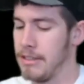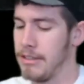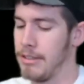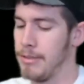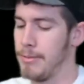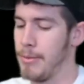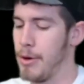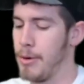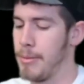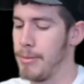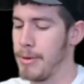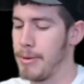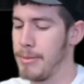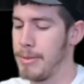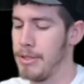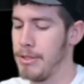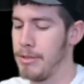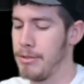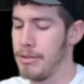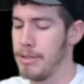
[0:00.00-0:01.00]
Tomorrow I'm gonna be
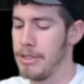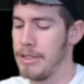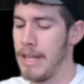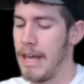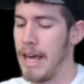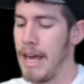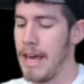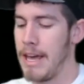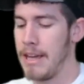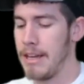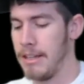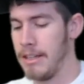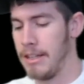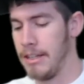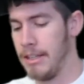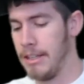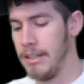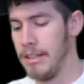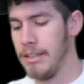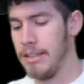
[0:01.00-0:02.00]
doing that
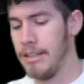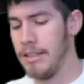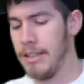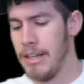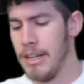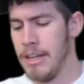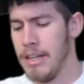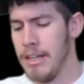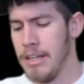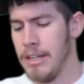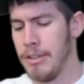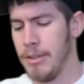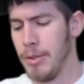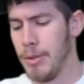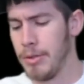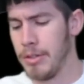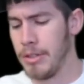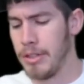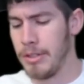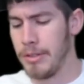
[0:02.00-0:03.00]
and
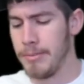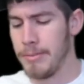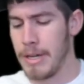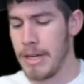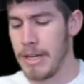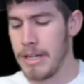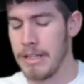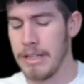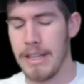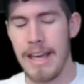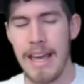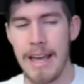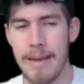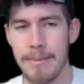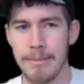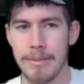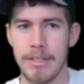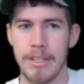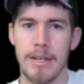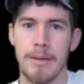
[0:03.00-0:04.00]
using my
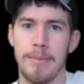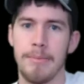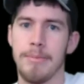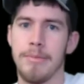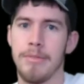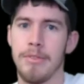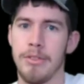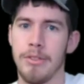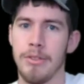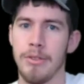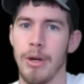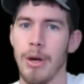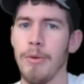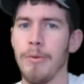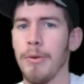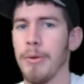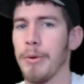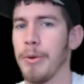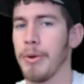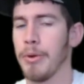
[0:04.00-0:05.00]
laptop to
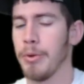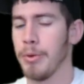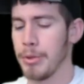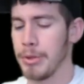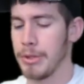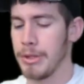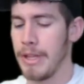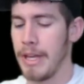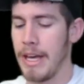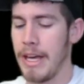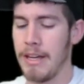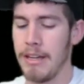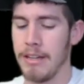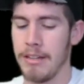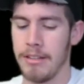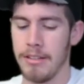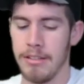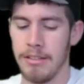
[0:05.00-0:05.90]
hopefully record that.